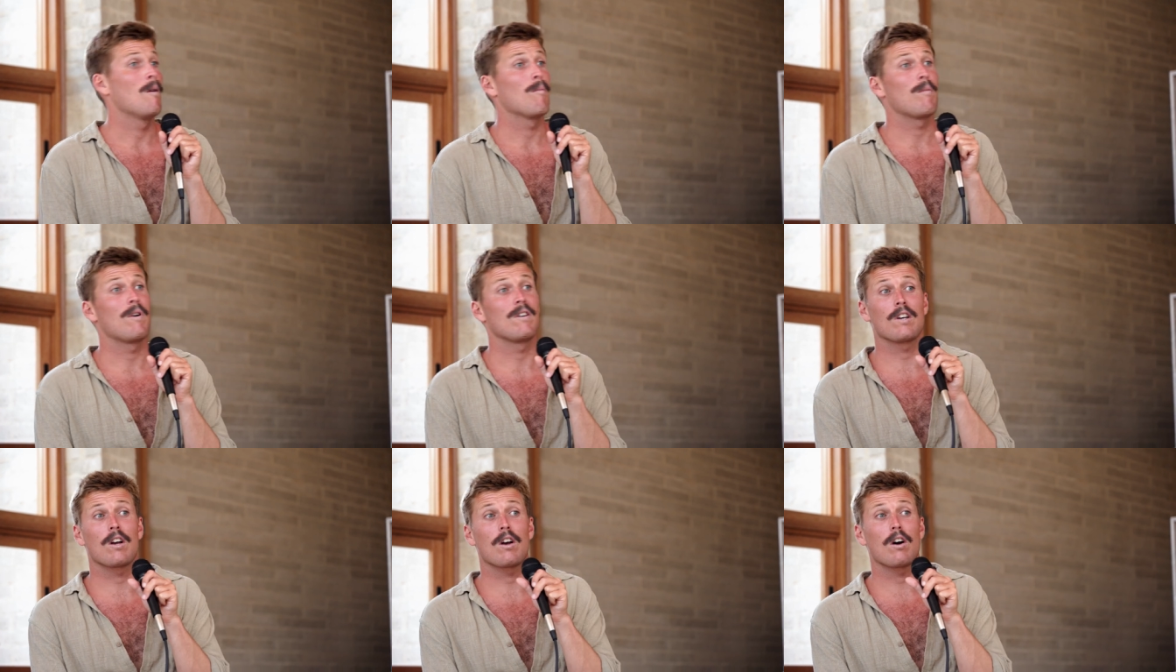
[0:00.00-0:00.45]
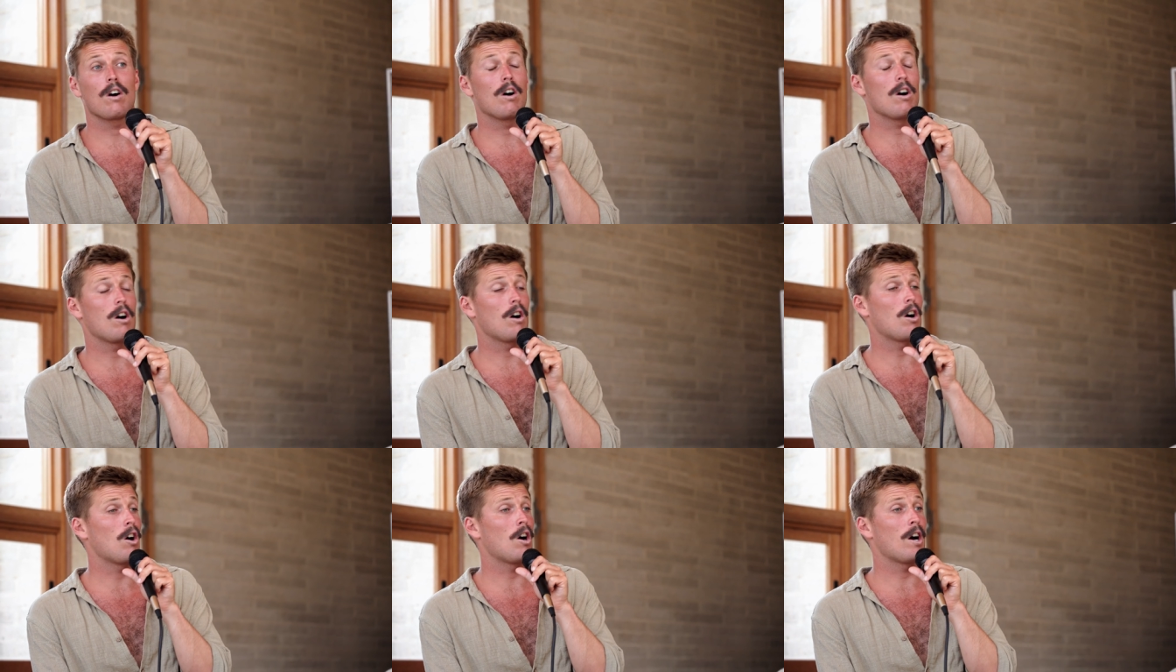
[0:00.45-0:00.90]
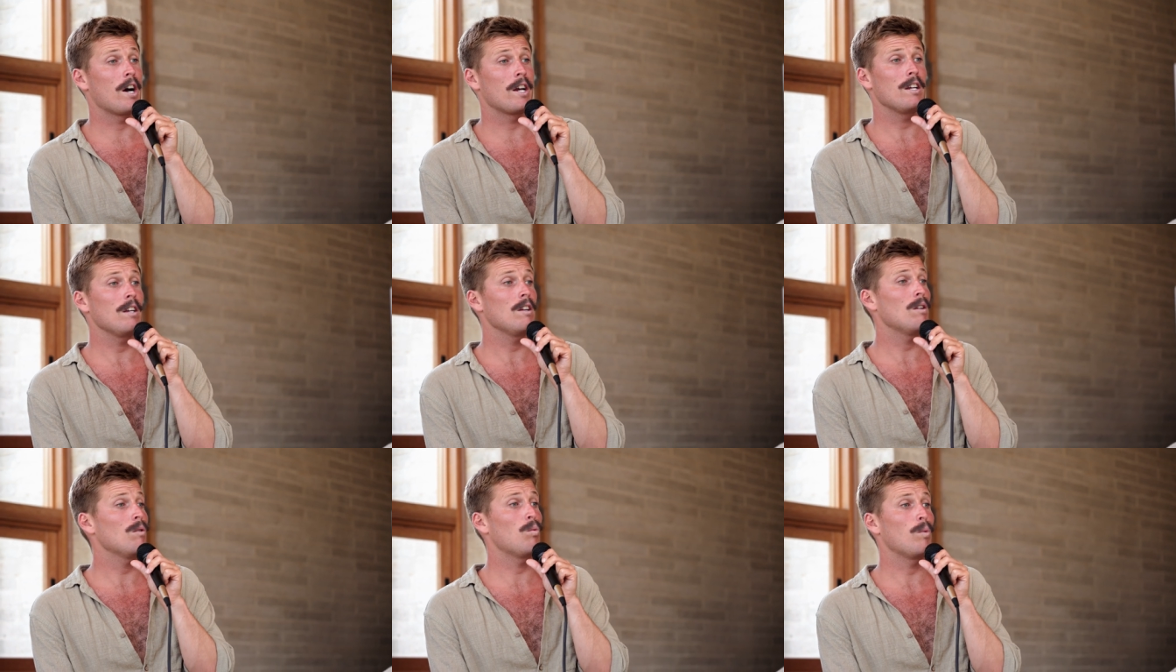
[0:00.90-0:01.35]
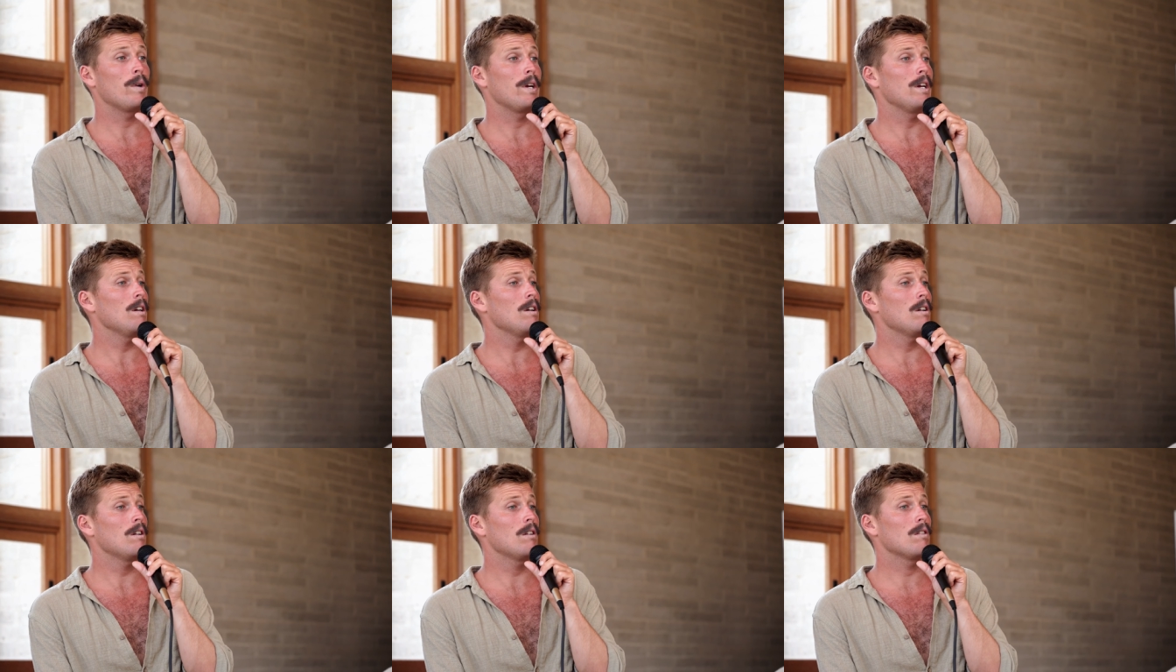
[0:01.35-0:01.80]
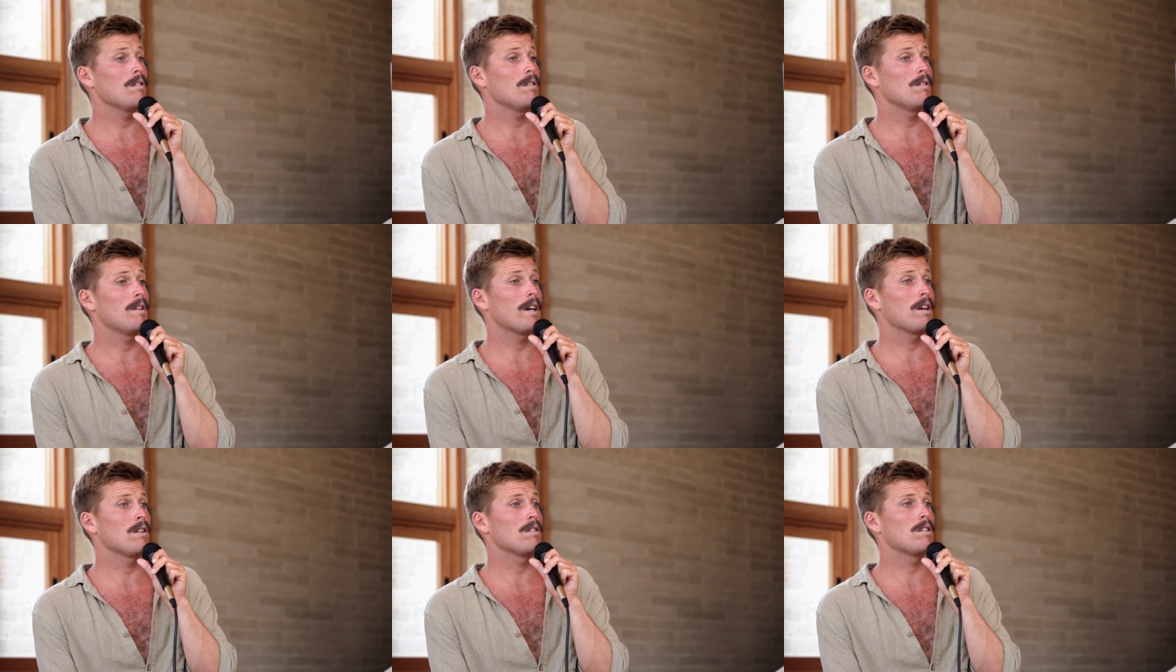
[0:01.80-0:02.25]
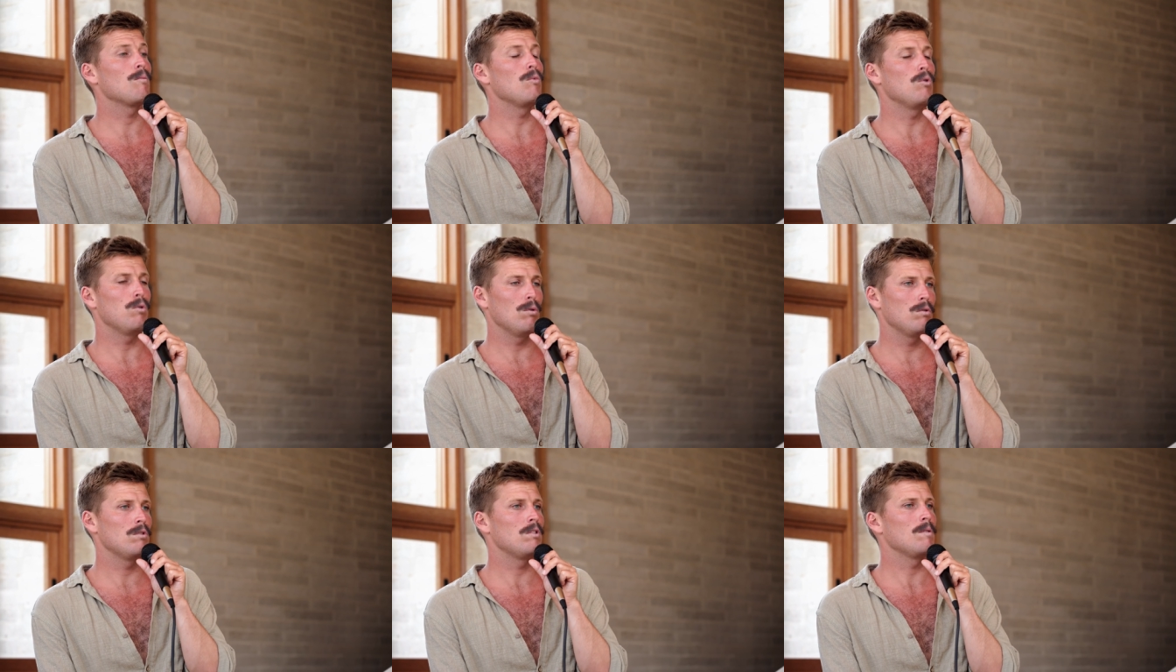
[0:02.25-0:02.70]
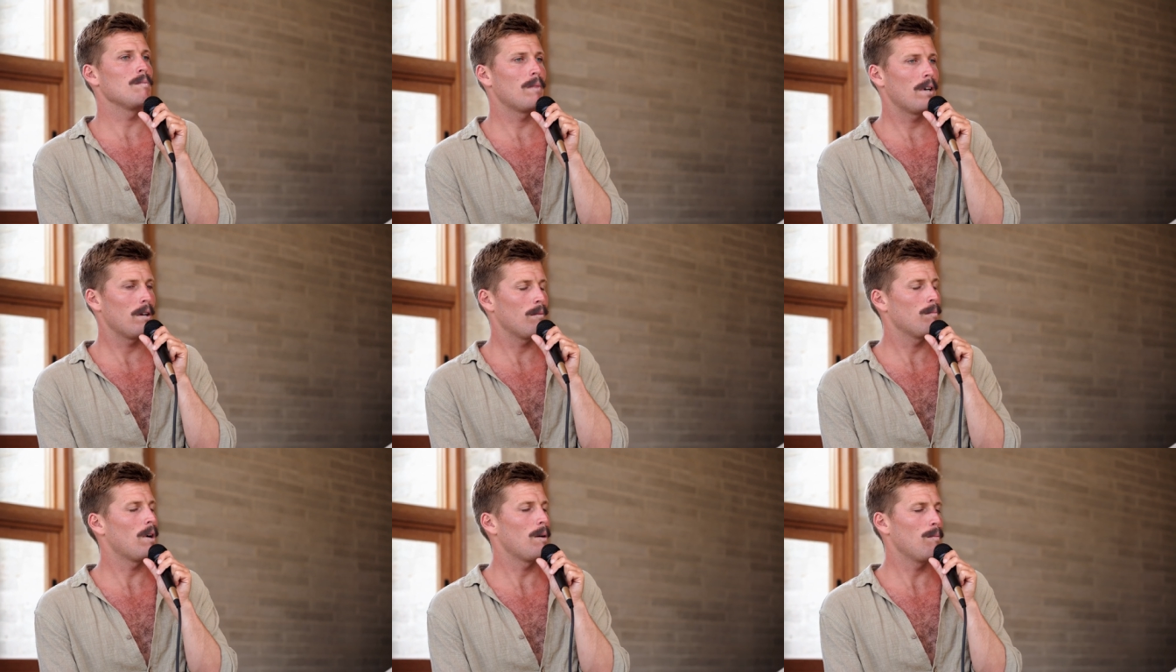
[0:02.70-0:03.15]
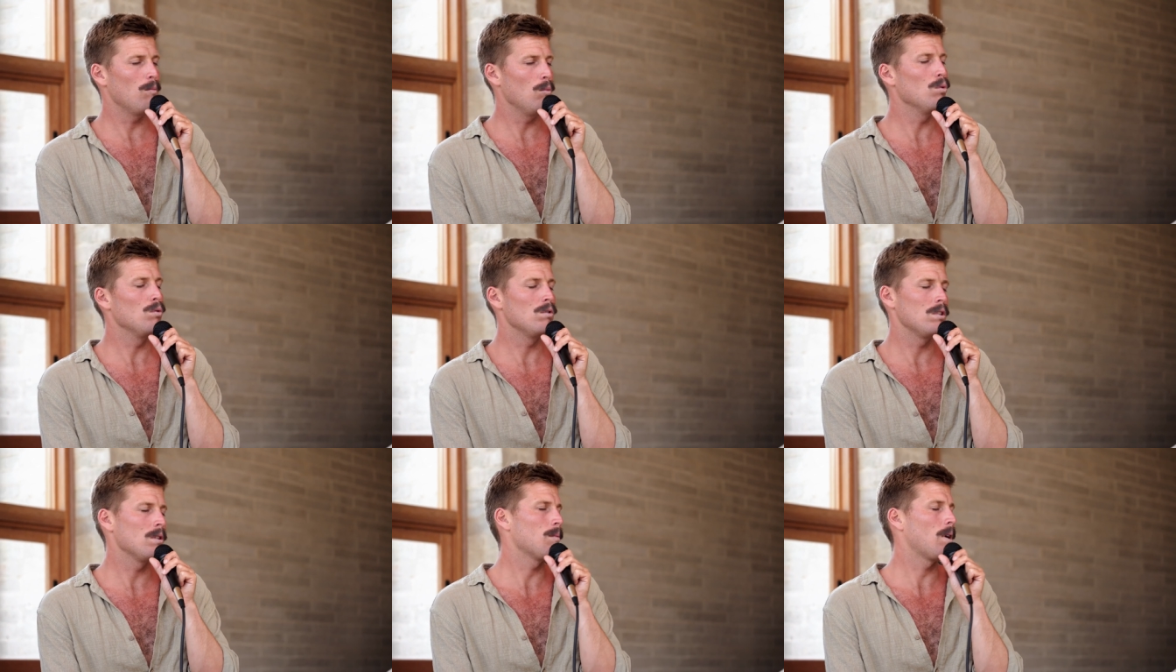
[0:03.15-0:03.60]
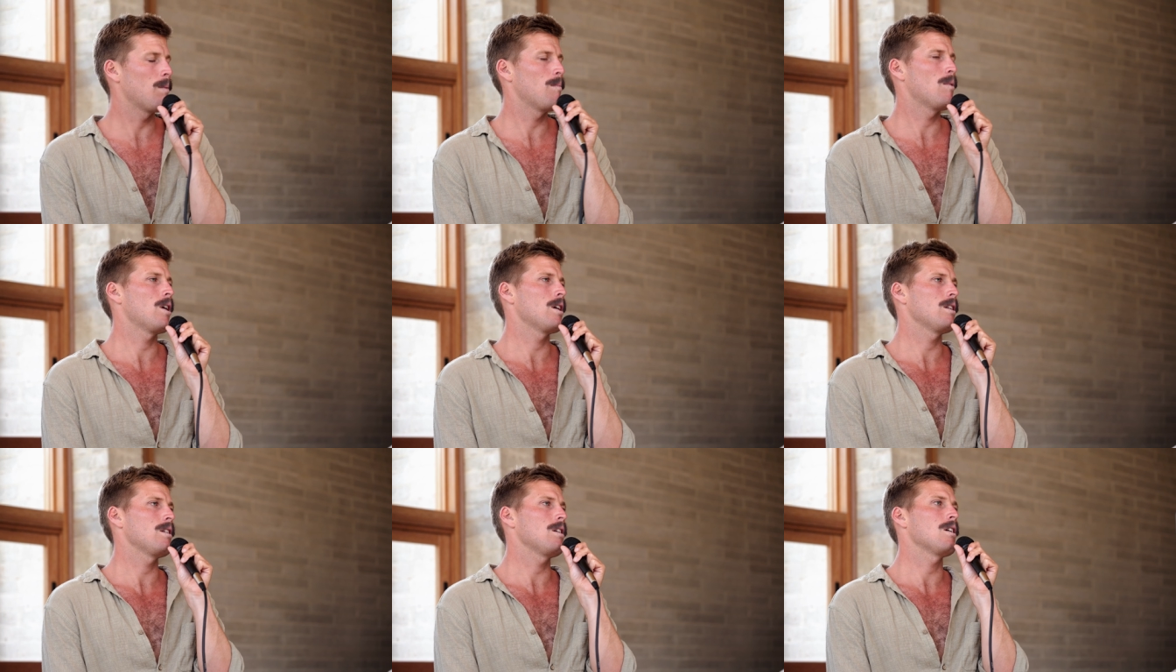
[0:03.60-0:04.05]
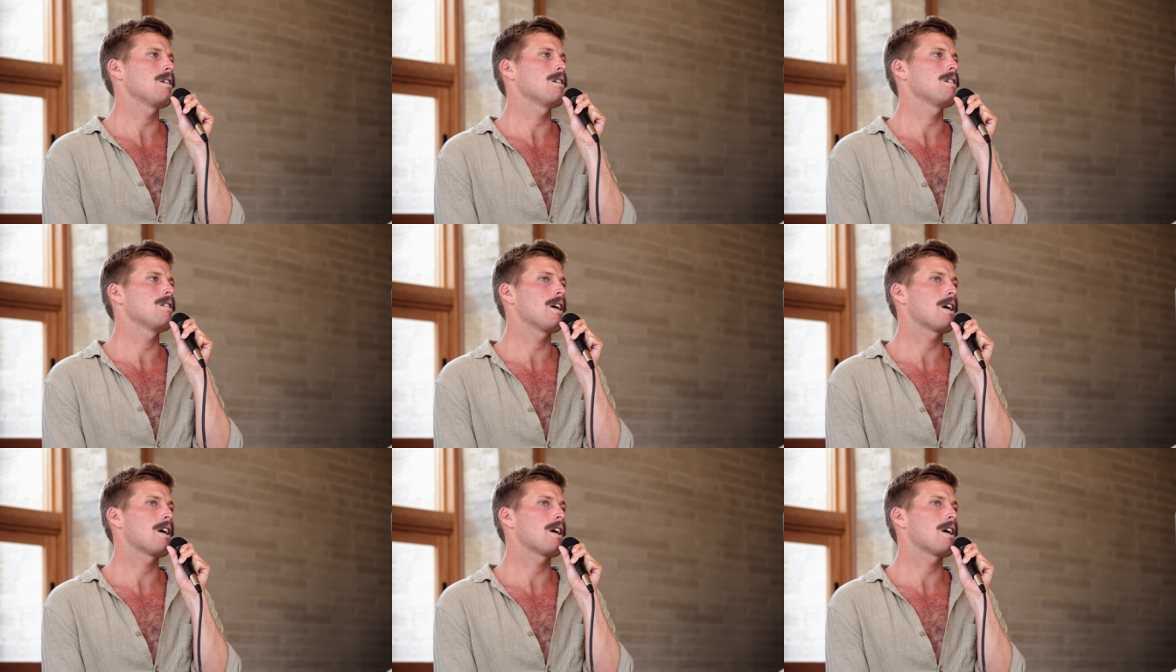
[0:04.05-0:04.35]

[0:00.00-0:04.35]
But I was like, I need a week, like, because I'm losing my, I'm losing my mind here.